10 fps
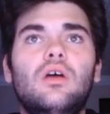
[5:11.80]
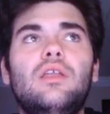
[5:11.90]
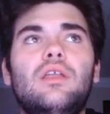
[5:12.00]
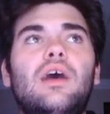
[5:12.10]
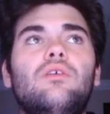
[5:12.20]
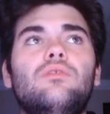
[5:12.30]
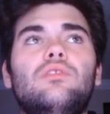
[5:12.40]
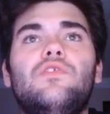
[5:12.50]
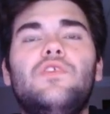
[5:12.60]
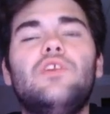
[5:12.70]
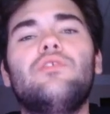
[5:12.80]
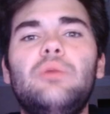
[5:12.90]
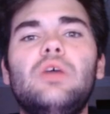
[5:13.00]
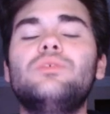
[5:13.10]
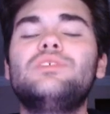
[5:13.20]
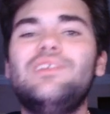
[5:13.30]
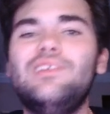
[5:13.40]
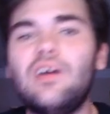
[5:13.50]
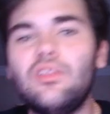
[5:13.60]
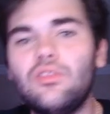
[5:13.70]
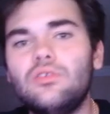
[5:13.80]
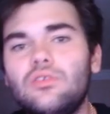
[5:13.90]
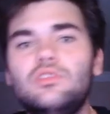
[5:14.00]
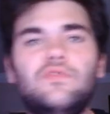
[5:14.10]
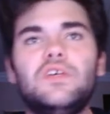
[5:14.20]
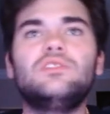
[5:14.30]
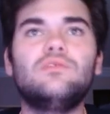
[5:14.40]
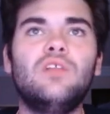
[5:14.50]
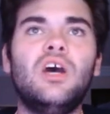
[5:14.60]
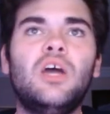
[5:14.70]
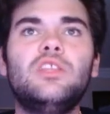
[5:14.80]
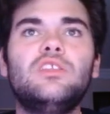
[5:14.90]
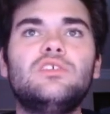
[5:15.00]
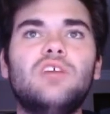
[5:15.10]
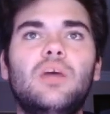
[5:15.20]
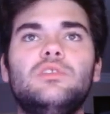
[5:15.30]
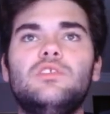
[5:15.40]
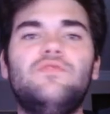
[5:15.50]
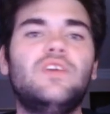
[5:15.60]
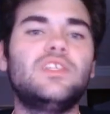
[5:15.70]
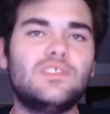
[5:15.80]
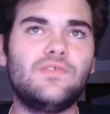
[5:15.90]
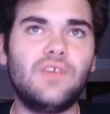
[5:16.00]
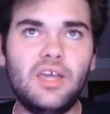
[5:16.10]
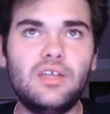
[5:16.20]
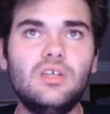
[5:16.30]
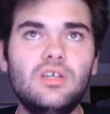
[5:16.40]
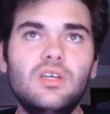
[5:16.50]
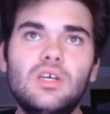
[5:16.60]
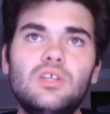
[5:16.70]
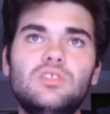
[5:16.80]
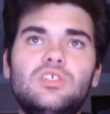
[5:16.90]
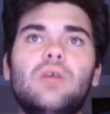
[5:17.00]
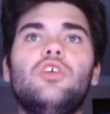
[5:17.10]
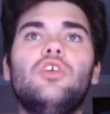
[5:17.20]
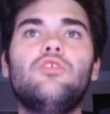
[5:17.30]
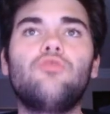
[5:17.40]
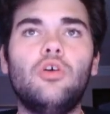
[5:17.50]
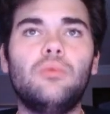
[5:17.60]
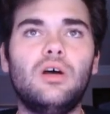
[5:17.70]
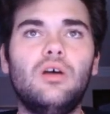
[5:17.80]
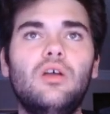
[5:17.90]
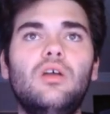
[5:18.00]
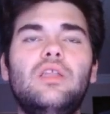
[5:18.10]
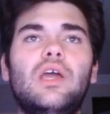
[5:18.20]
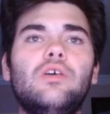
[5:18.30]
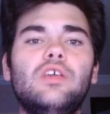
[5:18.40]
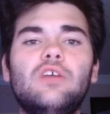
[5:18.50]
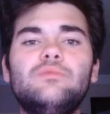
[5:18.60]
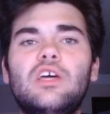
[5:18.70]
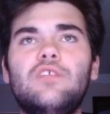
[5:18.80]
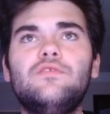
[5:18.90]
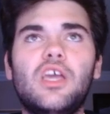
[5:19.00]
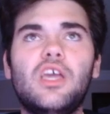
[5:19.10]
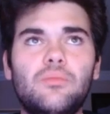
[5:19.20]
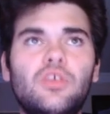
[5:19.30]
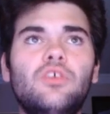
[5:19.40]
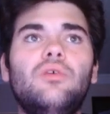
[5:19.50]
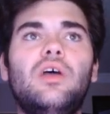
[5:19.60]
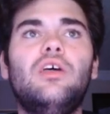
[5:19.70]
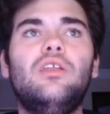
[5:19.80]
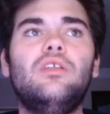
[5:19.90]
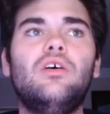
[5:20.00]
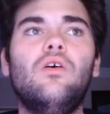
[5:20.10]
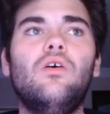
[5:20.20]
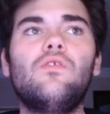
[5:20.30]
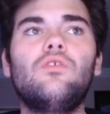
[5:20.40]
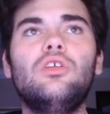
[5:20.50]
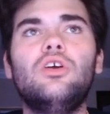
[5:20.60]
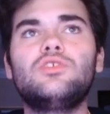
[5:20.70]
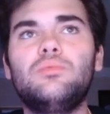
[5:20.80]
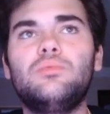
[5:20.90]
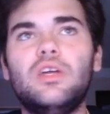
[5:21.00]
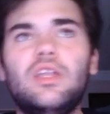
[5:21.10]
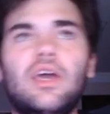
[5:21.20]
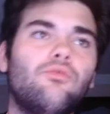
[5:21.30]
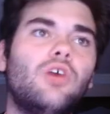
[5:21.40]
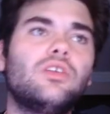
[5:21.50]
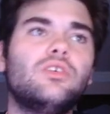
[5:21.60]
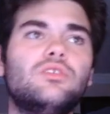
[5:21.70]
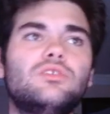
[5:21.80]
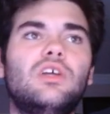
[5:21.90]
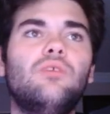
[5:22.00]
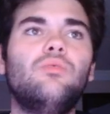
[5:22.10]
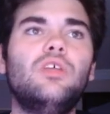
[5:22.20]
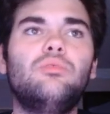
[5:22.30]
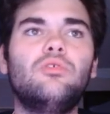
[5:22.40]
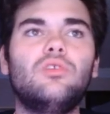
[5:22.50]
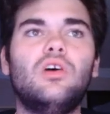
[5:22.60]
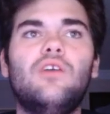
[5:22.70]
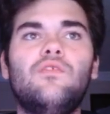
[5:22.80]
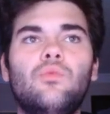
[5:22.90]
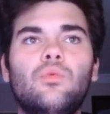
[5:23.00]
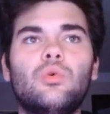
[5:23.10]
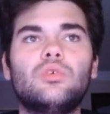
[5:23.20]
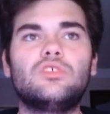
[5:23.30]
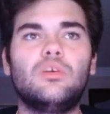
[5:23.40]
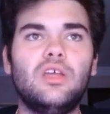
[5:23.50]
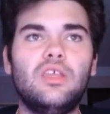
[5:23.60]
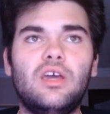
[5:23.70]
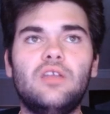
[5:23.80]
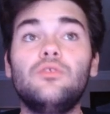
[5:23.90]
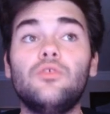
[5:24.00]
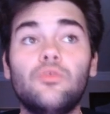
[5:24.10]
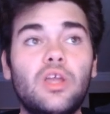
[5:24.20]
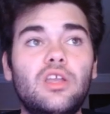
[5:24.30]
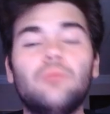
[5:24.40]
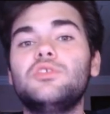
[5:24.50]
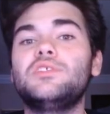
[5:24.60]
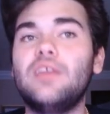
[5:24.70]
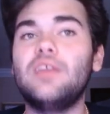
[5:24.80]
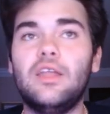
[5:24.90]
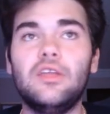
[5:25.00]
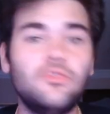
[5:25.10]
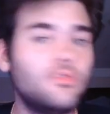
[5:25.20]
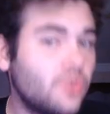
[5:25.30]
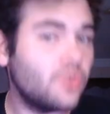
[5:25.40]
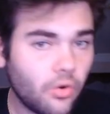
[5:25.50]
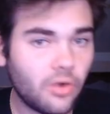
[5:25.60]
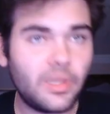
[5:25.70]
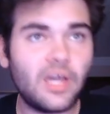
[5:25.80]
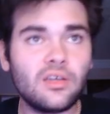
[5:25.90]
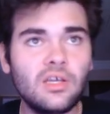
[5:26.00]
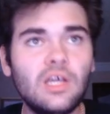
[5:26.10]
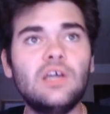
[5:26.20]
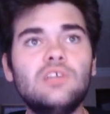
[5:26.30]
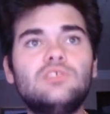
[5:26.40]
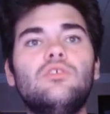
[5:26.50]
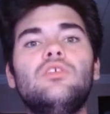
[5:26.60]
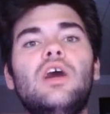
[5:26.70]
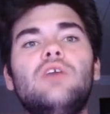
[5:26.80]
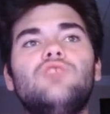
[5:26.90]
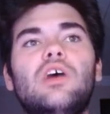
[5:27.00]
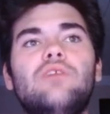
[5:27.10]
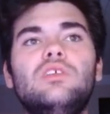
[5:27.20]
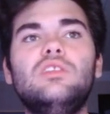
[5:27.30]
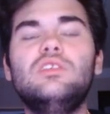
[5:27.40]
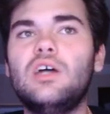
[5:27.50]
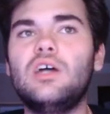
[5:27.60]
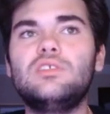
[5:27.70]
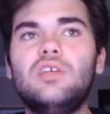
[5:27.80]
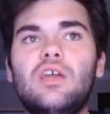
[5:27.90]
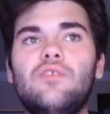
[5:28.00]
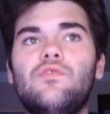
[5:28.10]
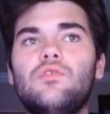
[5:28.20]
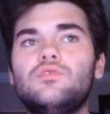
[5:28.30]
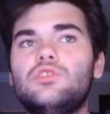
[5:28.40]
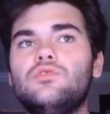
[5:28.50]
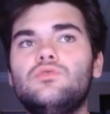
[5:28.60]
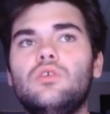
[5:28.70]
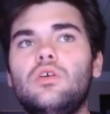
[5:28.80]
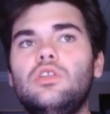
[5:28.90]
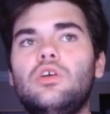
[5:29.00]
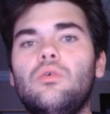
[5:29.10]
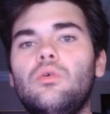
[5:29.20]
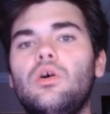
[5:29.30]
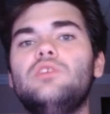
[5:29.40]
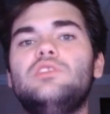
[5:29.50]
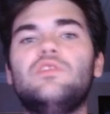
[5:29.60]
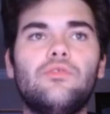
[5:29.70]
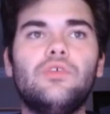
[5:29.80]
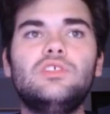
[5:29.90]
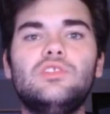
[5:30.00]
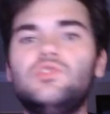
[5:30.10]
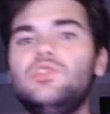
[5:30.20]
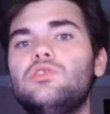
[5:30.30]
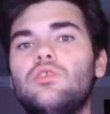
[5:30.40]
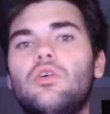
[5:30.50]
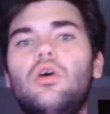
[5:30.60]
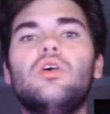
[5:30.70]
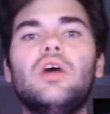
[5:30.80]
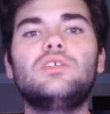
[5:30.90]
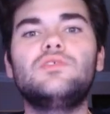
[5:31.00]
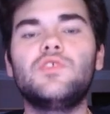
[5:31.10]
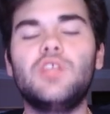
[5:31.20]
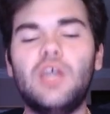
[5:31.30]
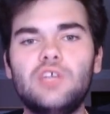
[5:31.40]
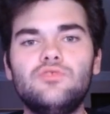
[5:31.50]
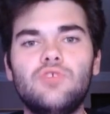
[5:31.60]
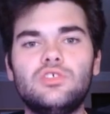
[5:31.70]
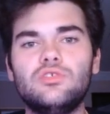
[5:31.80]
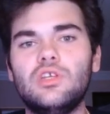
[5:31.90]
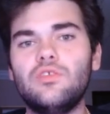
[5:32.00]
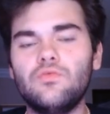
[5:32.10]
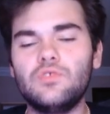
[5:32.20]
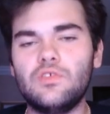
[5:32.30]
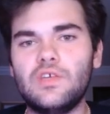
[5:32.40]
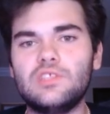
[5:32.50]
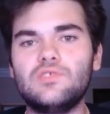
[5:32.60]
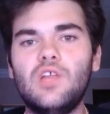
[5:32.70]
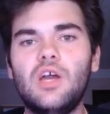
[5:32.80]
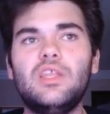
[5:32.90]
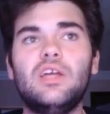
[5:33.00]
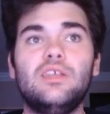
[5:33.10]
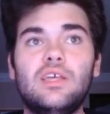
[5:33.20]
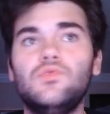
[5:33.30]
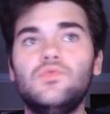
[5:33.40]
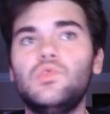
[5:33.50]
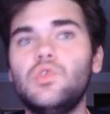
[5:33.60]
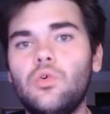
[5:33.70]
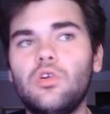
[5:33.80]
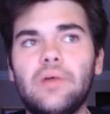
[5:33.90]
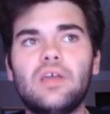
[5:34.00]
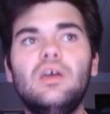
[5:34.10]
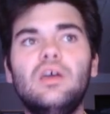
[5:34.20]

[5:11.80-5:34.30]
Now, their 5th round pick was another defensive lineman, this time in defensive end, Jamari Croma. Now, he comes out of JMU, and overall, he also played at Rutgers. Now, what he pulled off were some, again, great numbers at getting to the quarterback. So they're not drafting these guys, again, for just, different reasons. These are all guys for the edge rushers and defensive linemen that get to the quarterback.